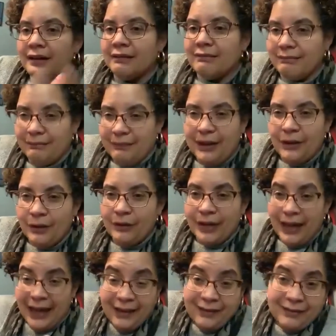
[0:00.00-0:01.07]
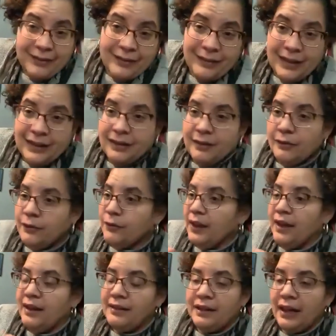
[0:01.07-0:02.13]
And
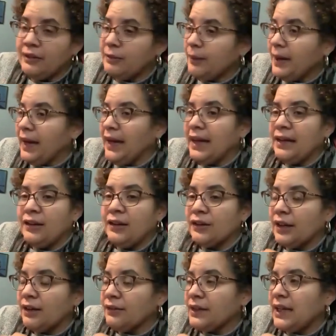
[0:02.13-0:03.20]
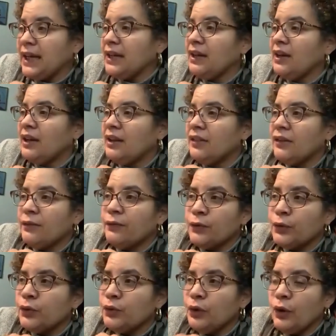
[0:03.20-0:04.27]
as I hear it every day, the
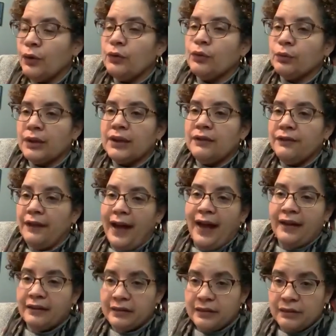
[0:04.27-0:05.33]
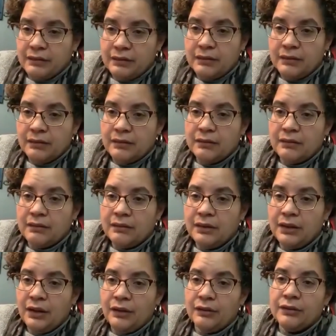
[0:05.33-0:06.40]
fruit goes really fast.
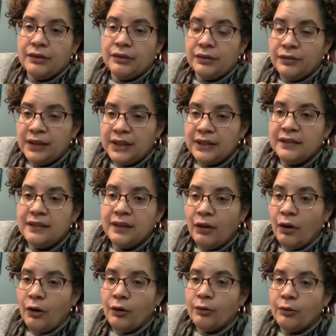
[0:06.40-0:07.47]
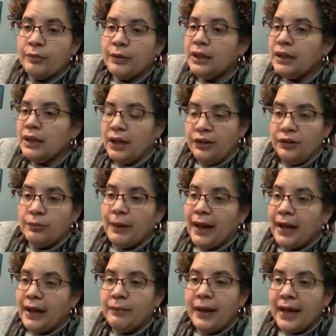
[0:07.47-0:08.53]
You have kids at home and you buy
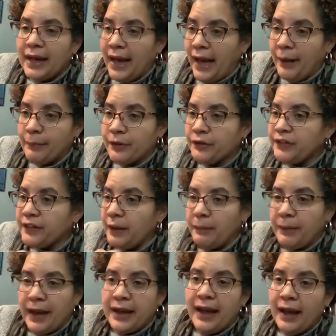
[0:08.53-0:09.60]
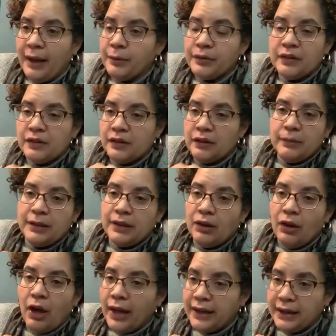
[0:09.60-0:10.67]
a bag of apples, that bag of apples is going to be
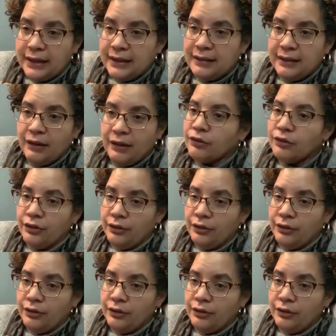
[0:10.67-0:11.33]
gone in a day or two.